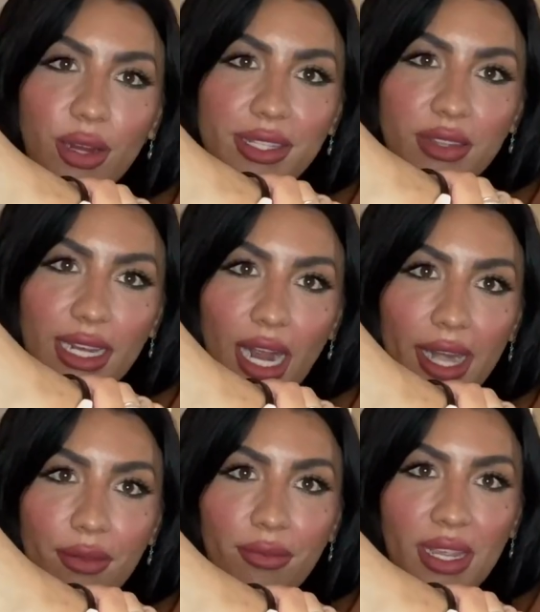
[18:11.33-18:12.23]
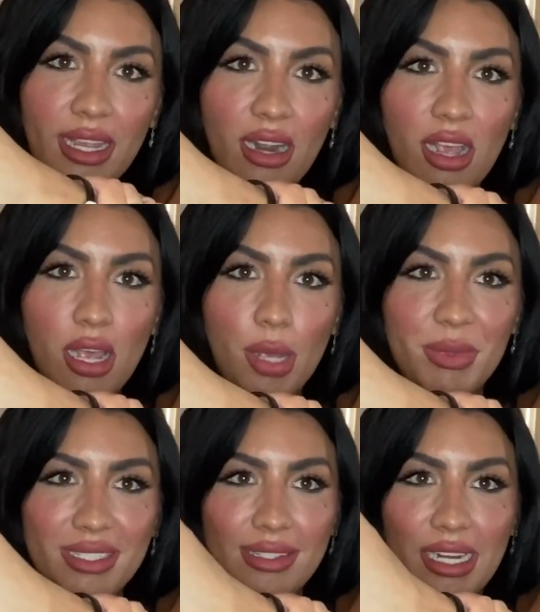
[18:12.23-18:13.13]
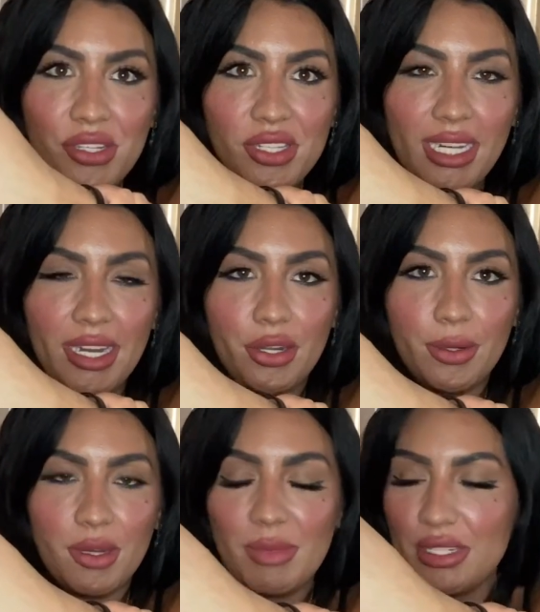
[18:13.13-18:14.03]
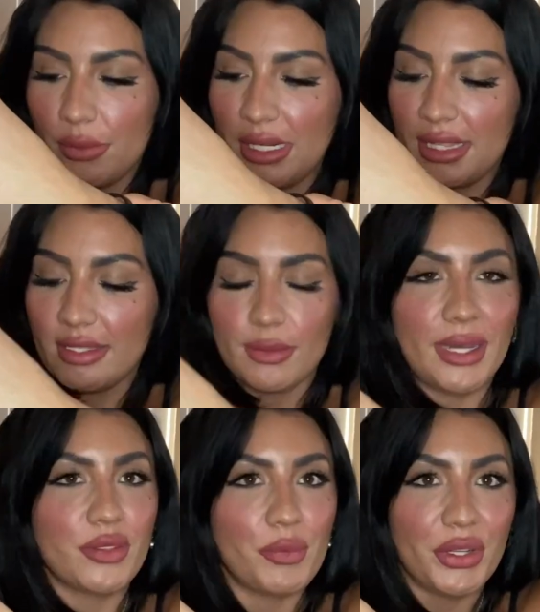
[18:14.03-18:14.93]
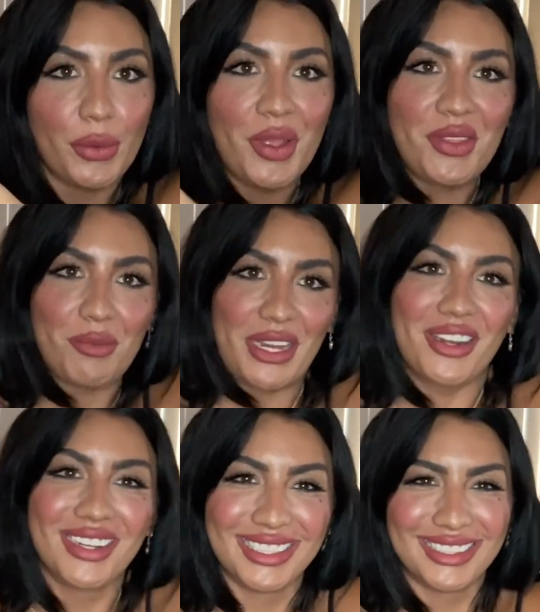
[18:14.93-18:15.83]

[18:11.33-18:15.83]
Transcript: Okay, so they kind of fit. This is actually kind of hurting me doing it this way, so I'm gonna go in the mirror.